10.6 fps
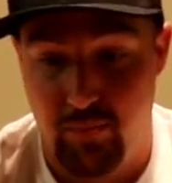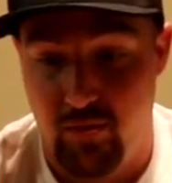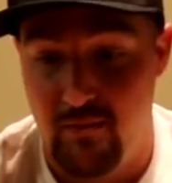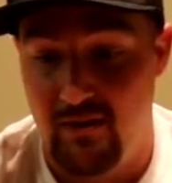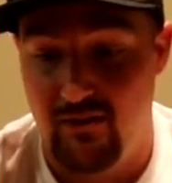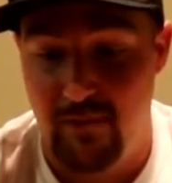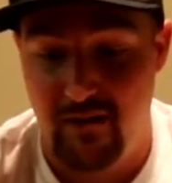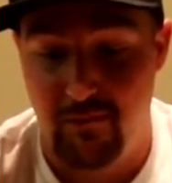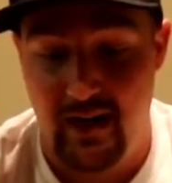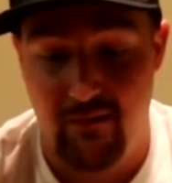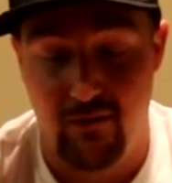pretty much the
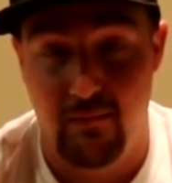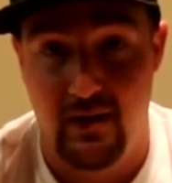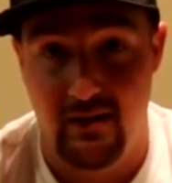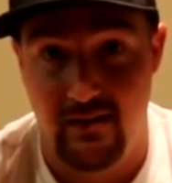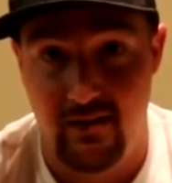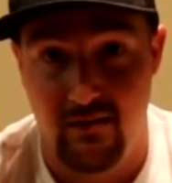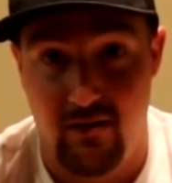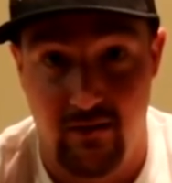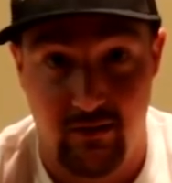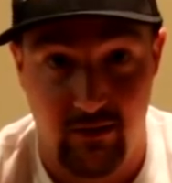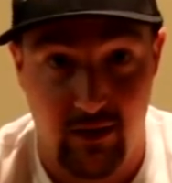best bang for the buck deal
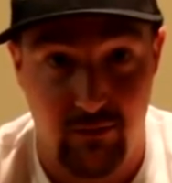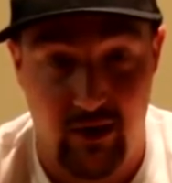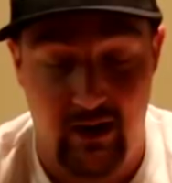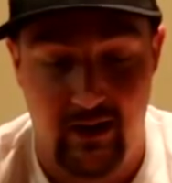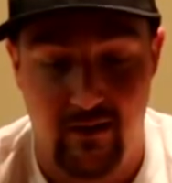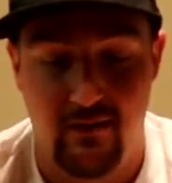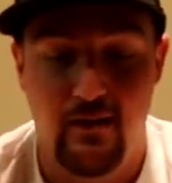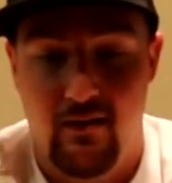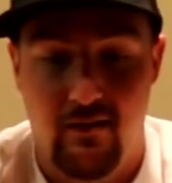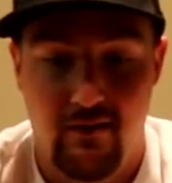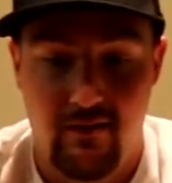on gloves right now.
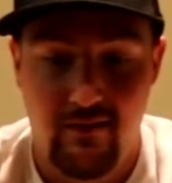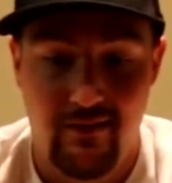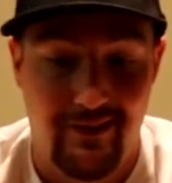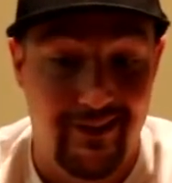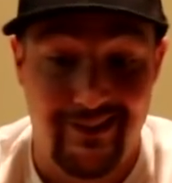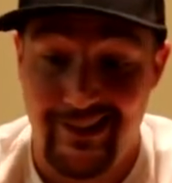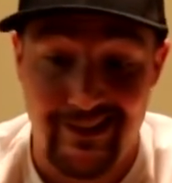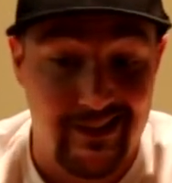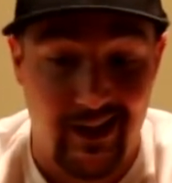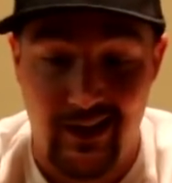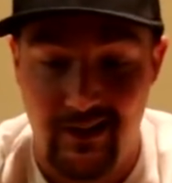This
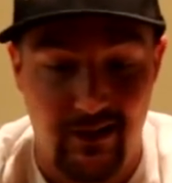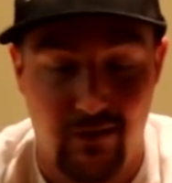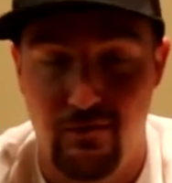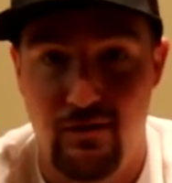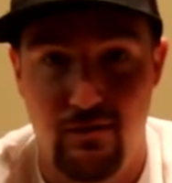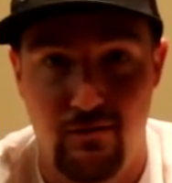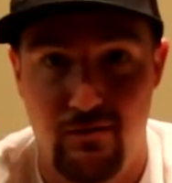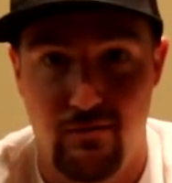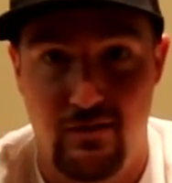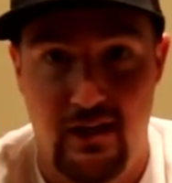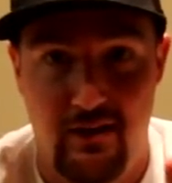is not, you know,
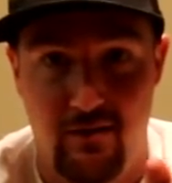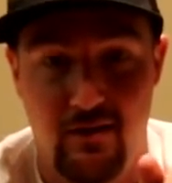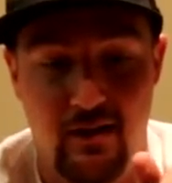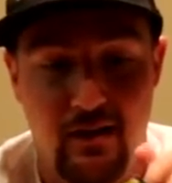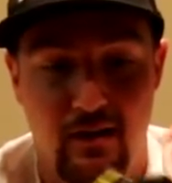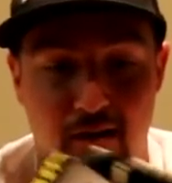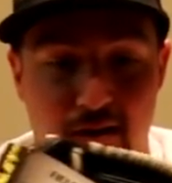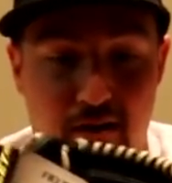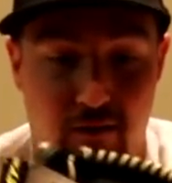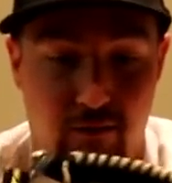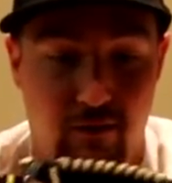your standard,
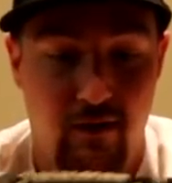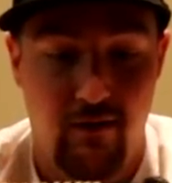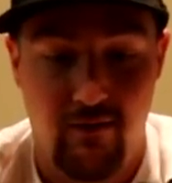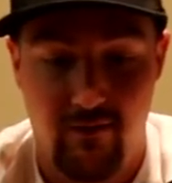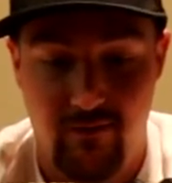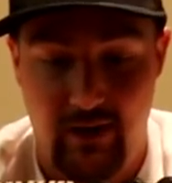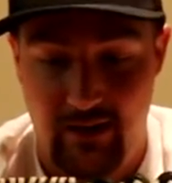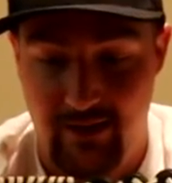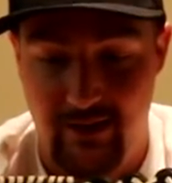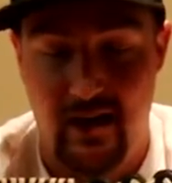you know, fancy